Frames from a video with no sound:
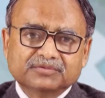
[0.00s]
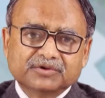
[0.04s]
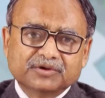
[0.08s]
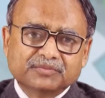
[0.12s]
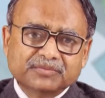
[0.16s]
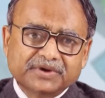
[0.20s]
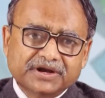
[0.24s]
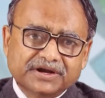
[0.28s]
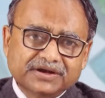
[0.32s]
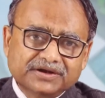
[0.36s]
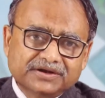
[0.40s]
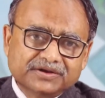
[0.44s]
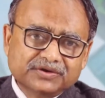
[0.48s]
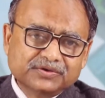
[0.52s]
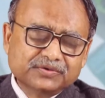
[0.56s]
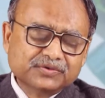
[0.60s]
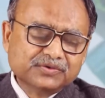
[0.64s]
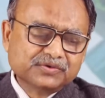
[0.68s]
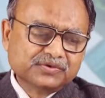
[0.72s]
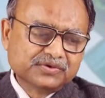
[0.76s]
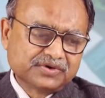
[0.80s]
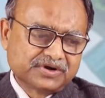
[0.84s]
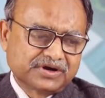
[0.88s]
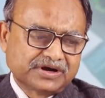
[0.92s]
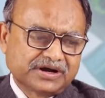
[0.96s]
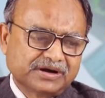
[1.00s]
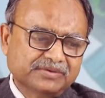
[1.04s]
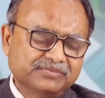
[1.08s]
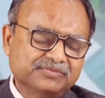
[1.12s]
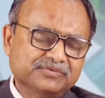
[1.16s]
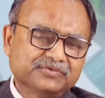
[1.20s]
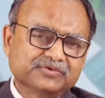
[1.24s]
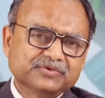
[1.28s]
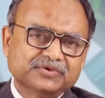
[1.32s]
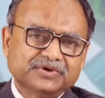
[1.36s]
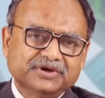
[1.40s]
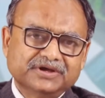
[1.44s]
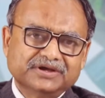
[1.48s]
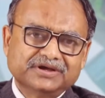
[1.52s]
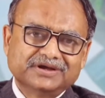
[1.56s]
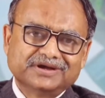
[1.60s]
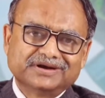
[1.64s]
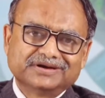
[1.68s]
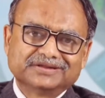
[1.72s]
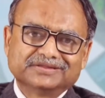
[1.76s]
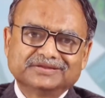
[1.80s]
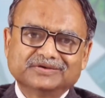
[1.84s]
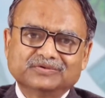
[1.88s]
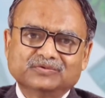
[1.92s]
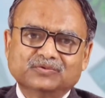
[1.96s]
moment you come to
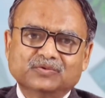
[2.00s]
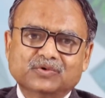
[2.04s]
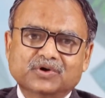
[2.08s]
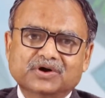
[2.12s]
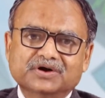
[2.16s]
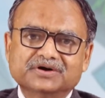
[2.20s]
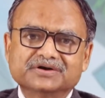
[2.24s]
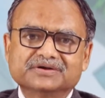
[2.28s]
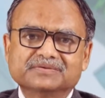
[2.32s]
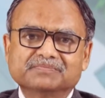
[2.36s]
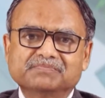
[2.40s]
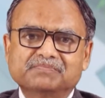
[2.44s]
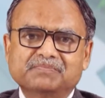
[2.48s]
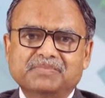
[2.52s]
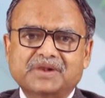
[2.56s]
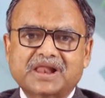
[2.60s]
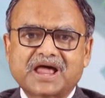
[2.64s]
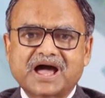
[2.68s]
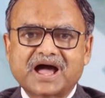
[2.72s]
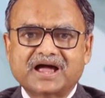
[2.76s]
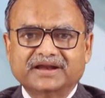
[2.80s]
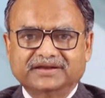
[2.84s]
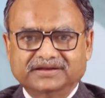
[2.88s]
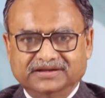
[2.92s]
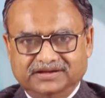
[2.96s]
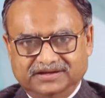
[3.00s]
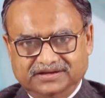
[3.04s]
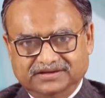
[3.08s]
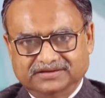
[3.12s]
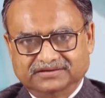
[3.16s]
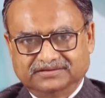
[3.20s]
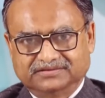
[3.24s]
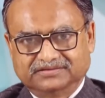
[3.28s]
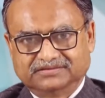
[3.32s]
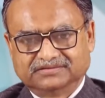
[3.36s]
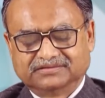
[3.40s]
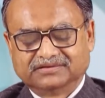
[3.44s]
hear the word planning,